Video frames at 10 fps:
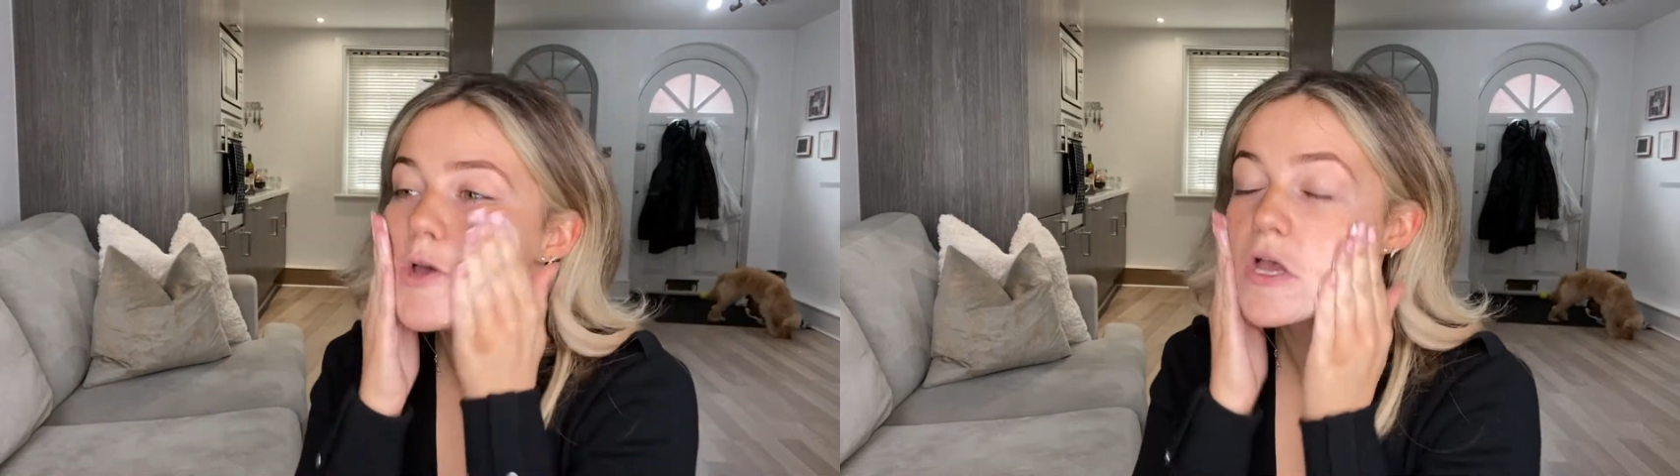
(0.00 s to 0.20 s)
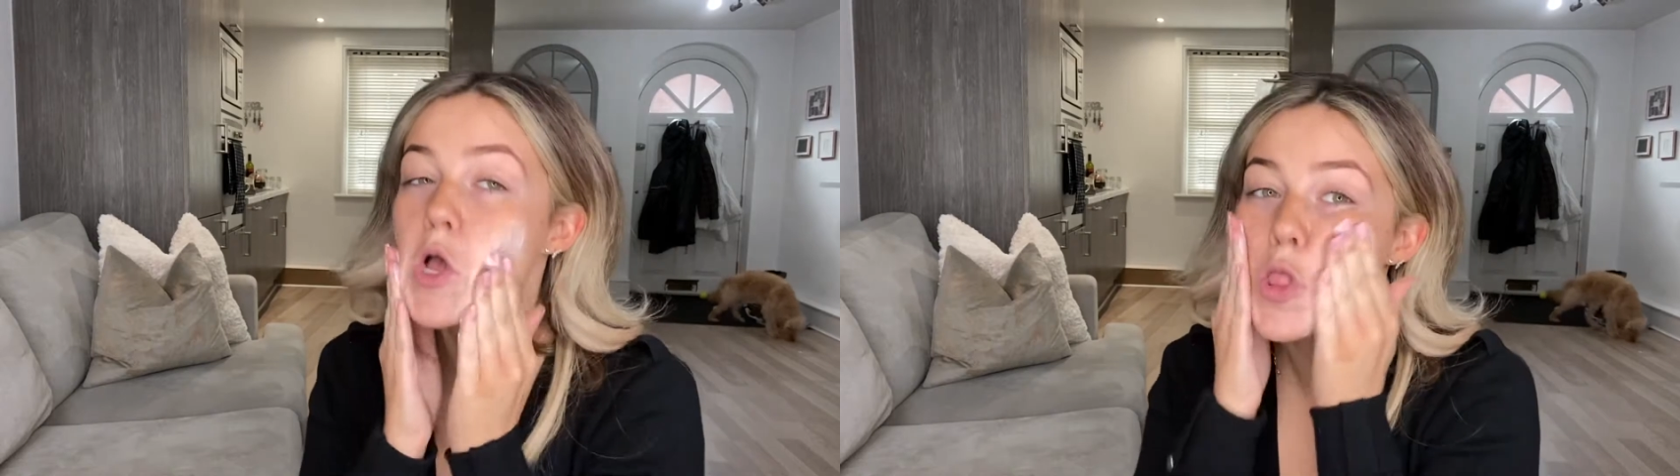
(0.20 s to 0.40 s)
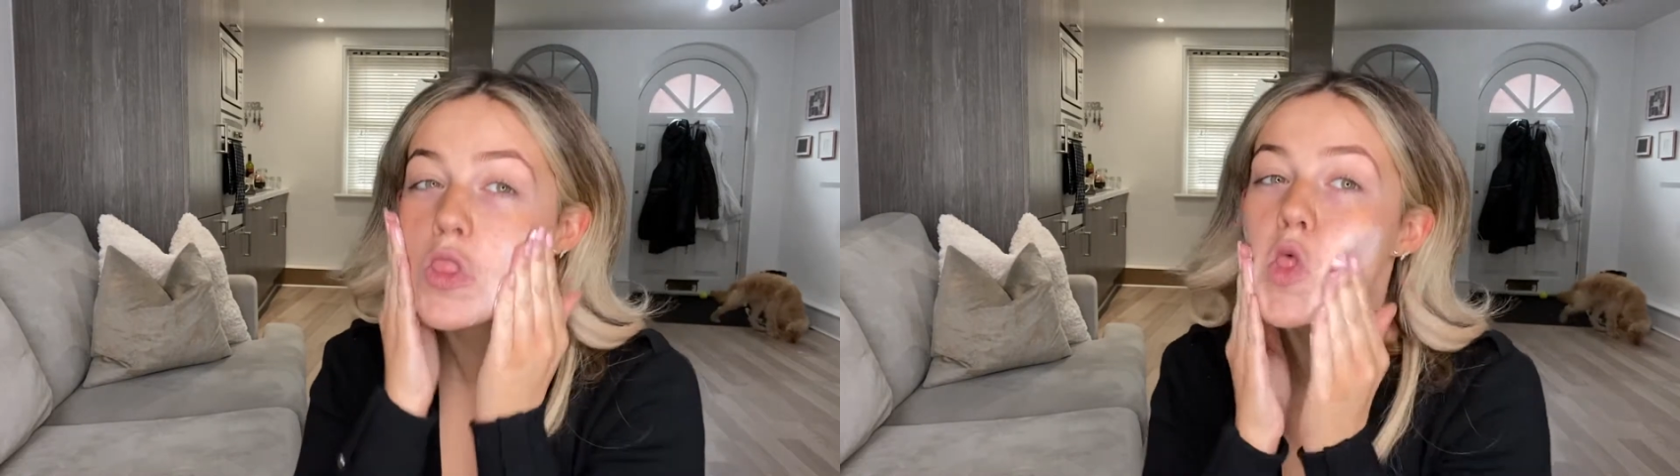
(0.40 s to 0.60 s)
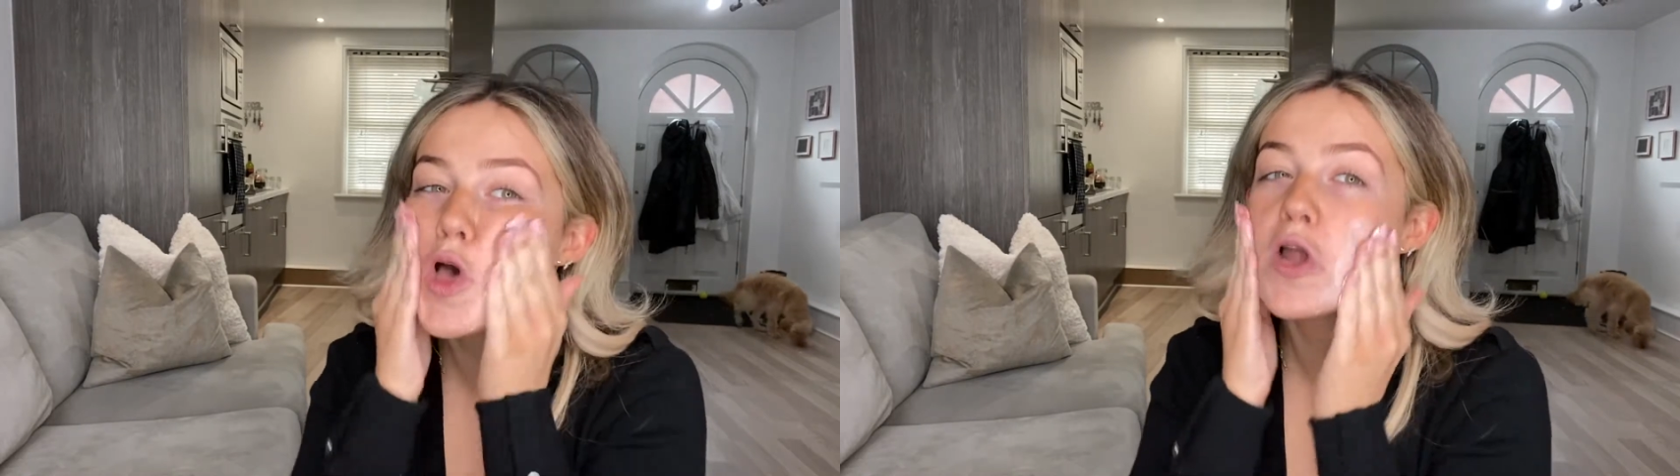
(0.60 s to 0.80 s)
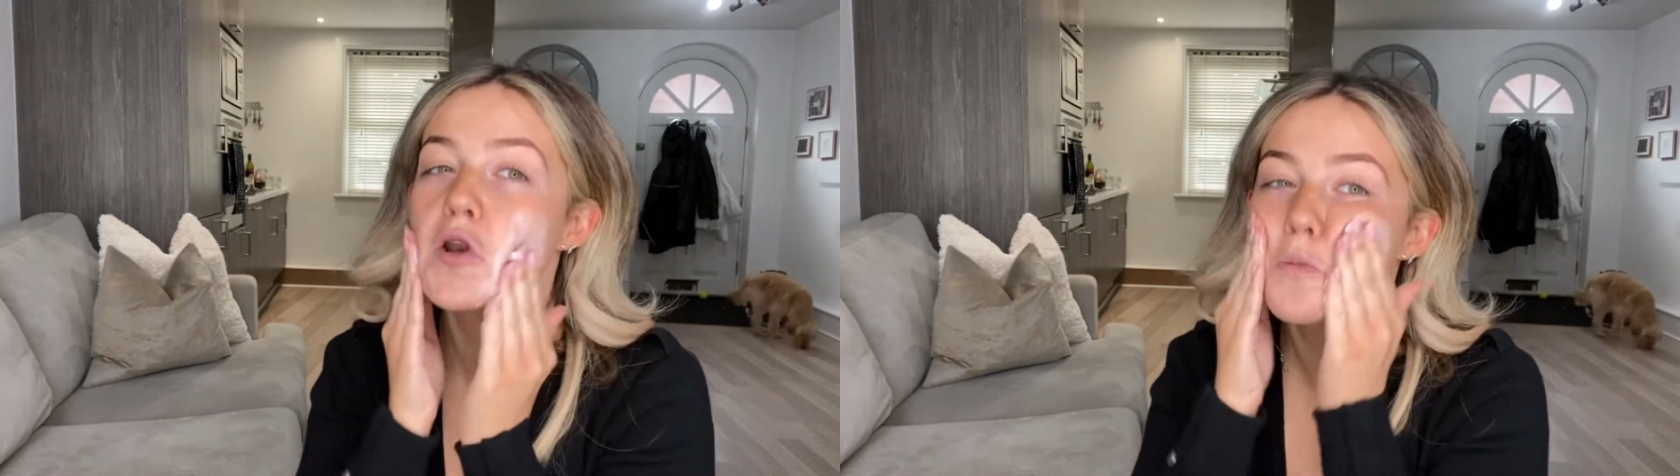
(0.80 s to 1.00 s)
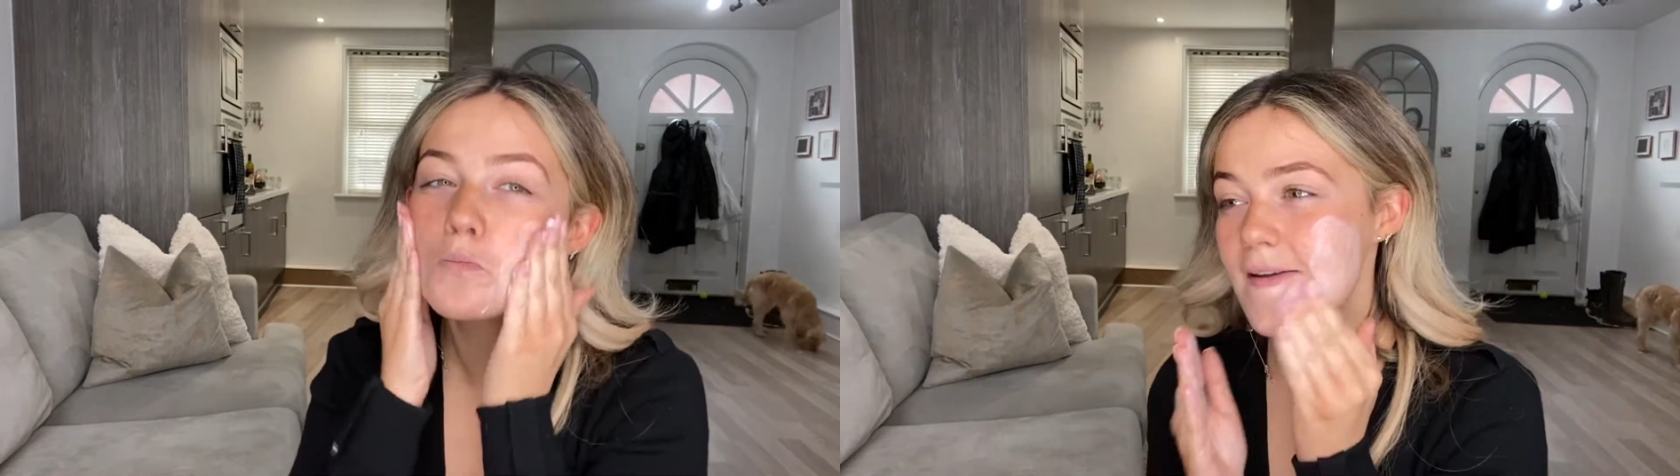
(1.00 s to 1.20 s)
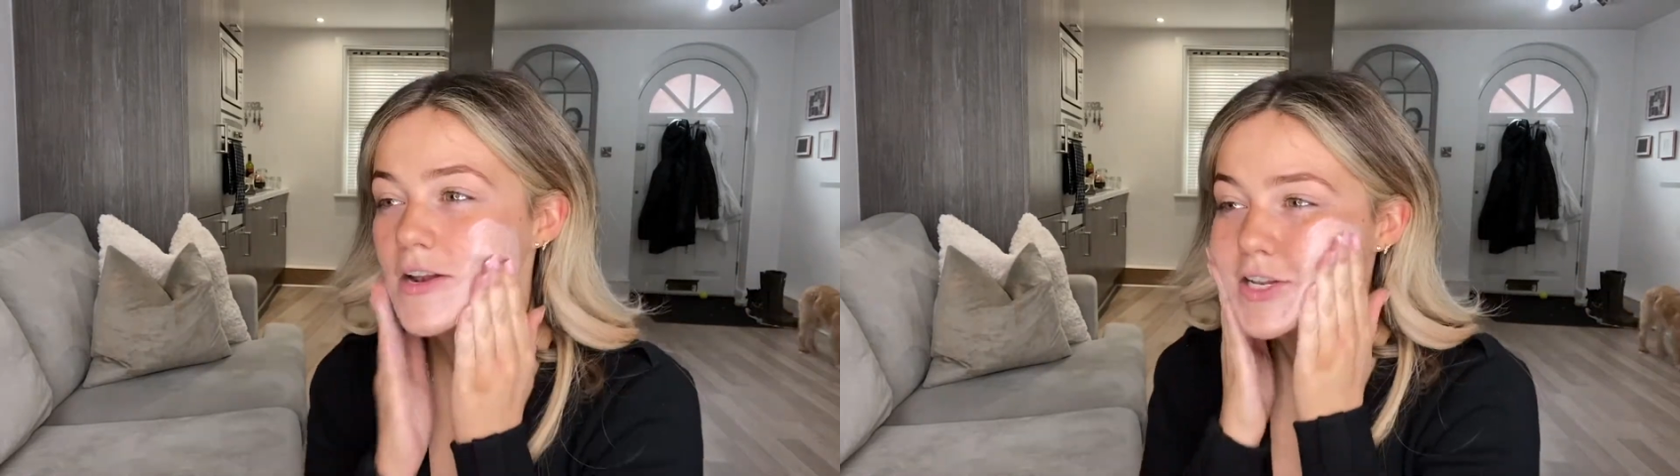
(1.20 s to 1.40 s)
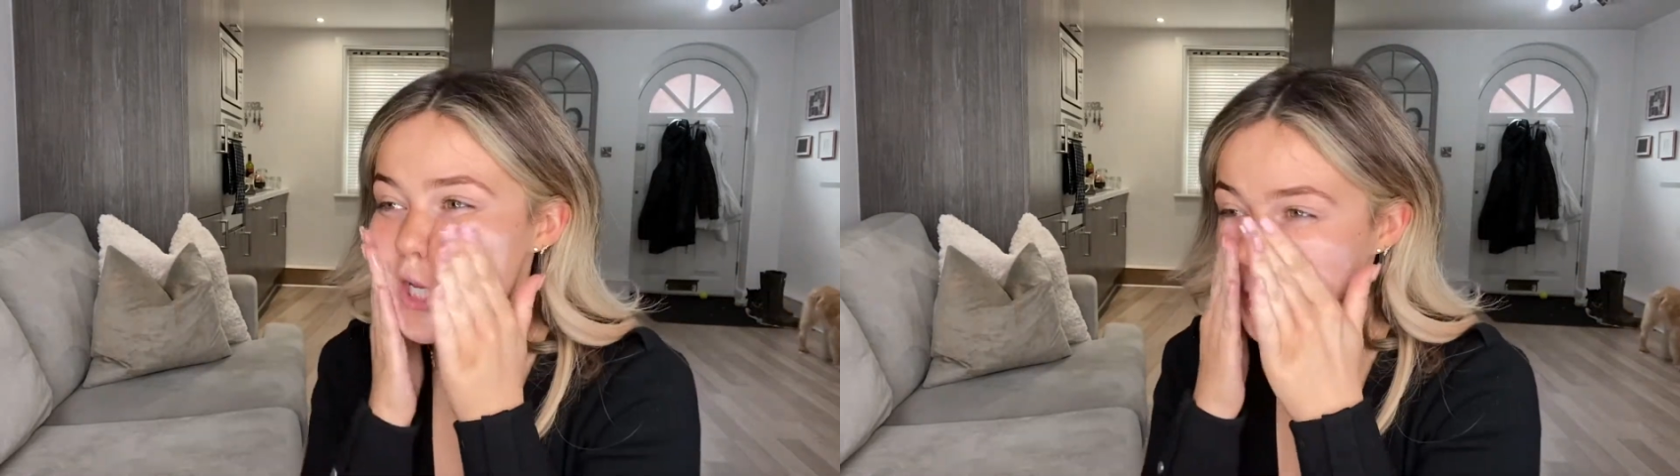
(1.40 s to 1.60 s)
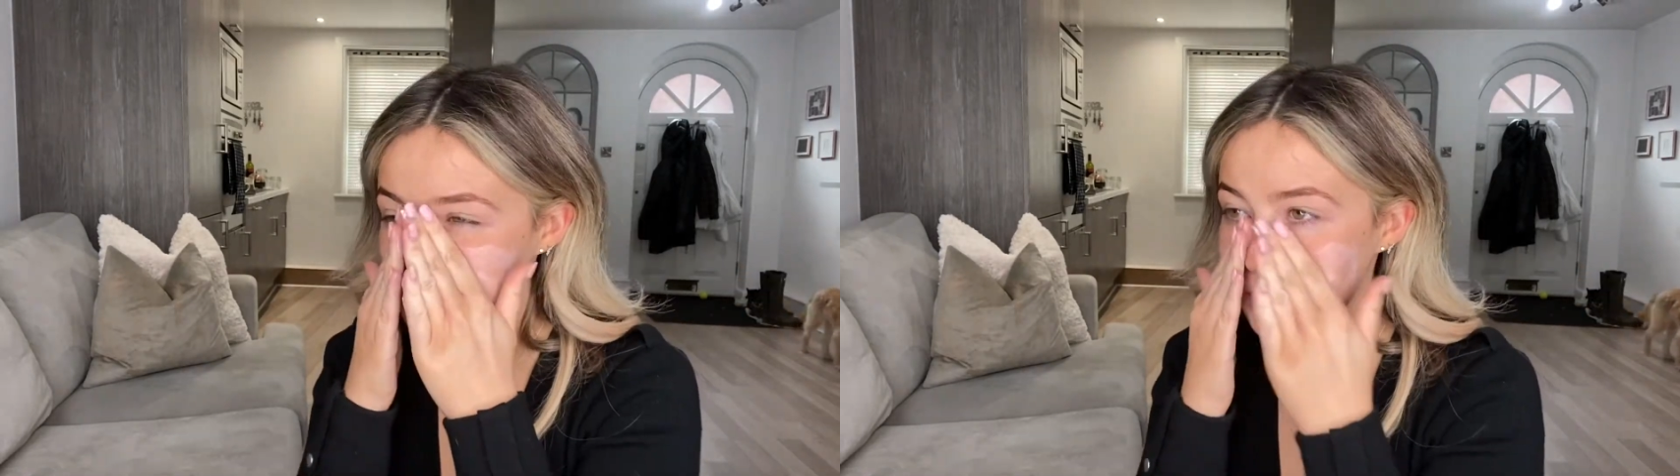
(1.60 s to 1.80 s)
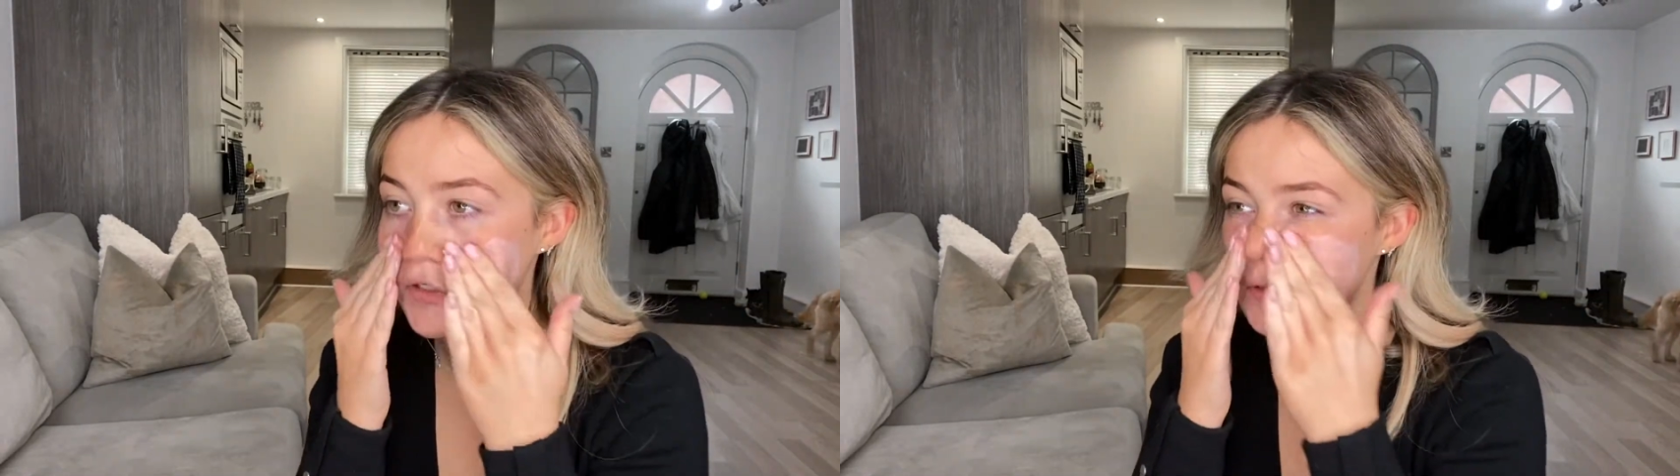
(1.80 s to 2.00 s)
and then
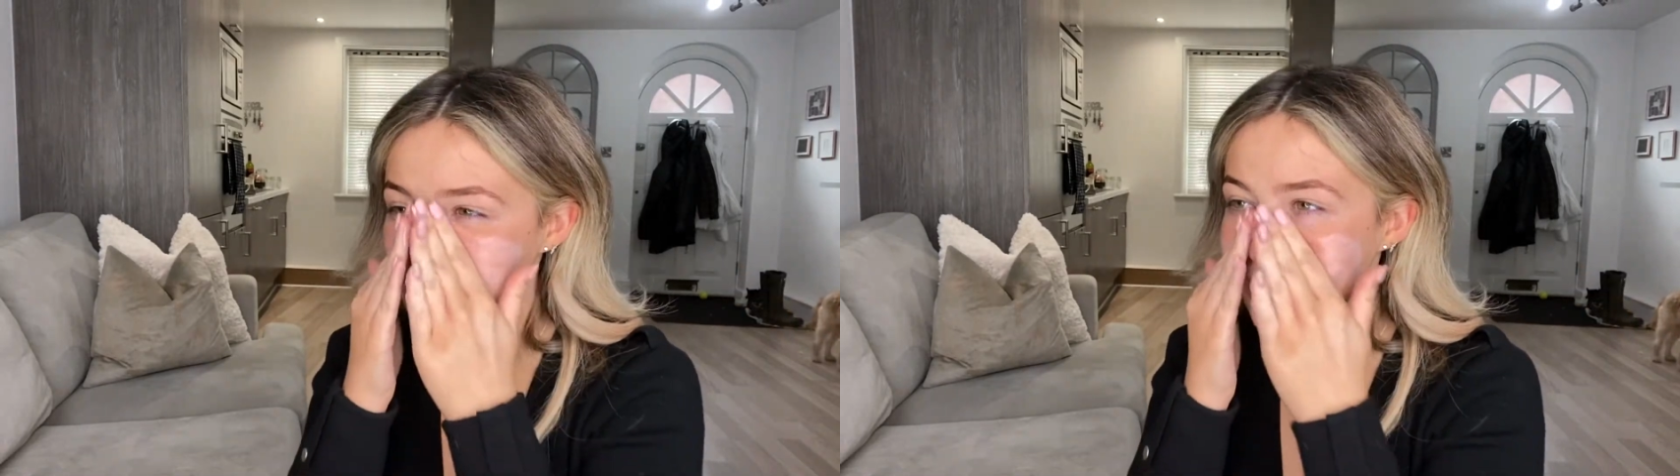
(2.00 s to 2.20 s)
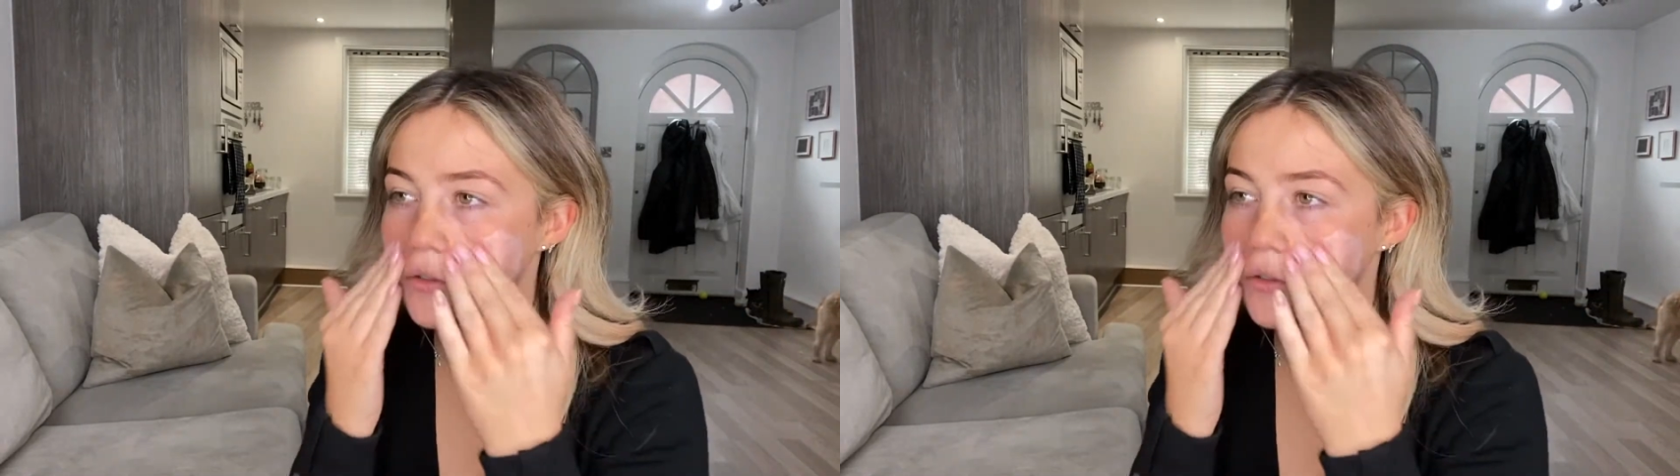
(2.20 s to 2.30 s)
distribute it